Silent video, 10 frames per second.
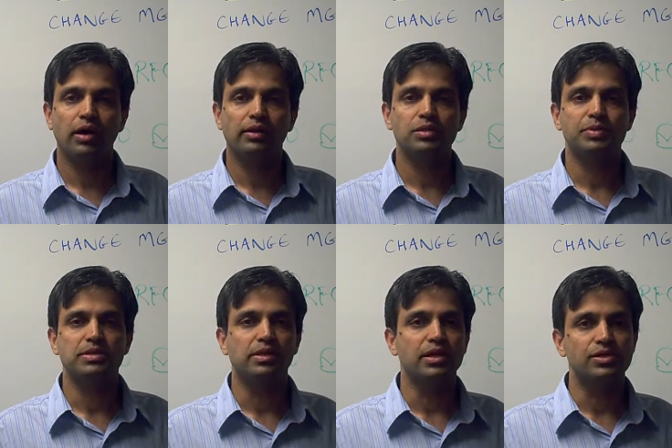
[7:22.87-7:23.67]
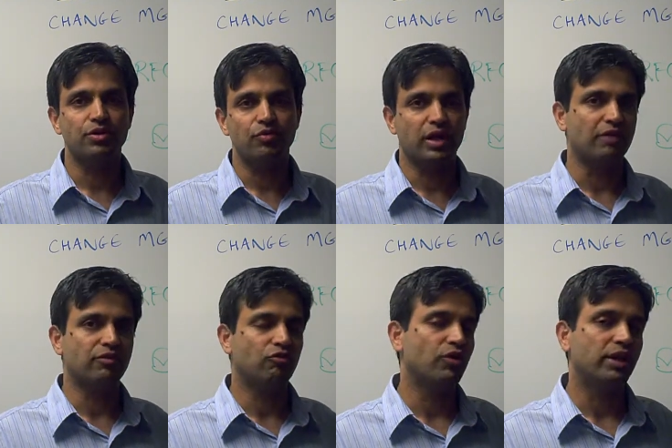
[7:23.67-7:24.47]
In this presentation, we have
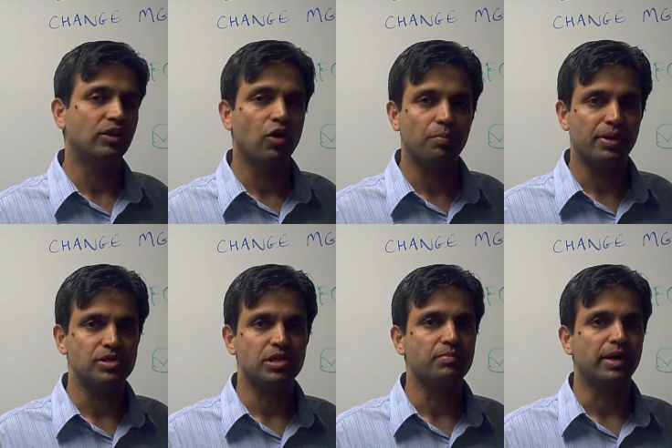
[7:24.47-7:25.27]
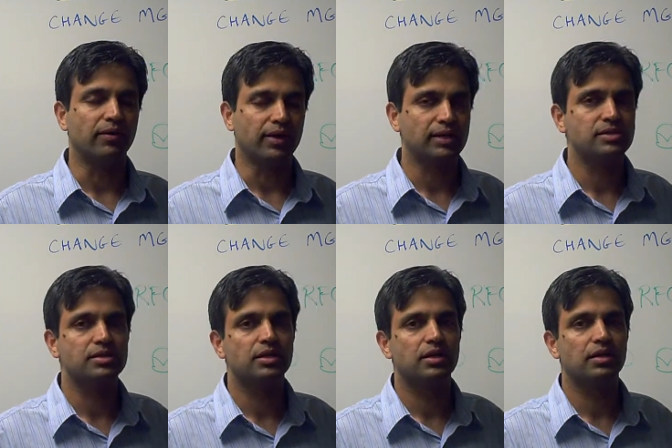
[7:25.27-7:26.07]
defined the operational
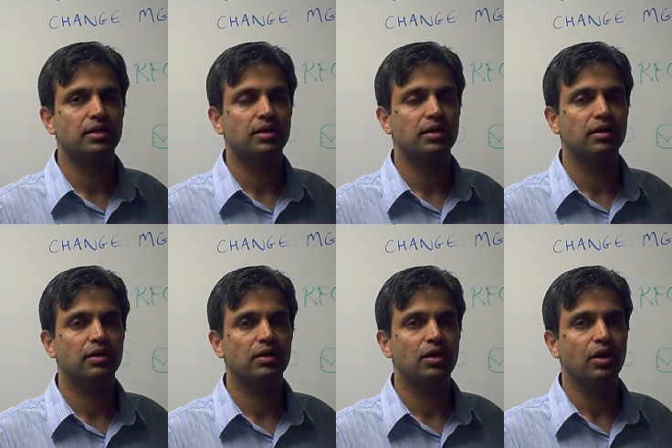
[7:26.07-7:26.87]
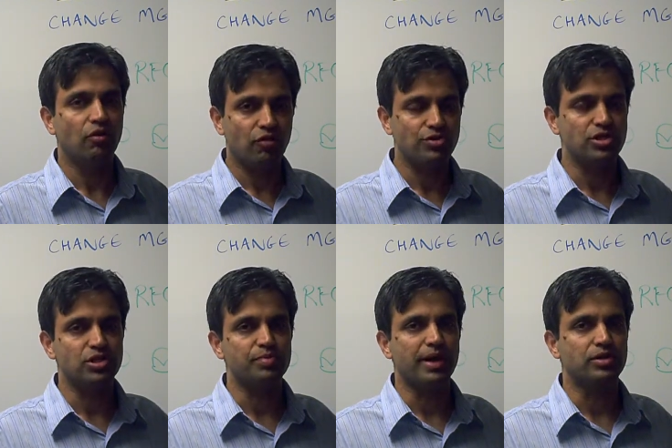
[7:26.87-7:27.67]
metrics for
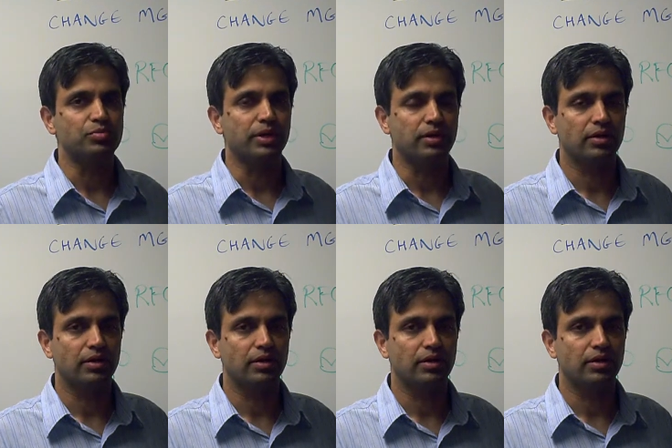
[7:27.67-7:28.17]
change management.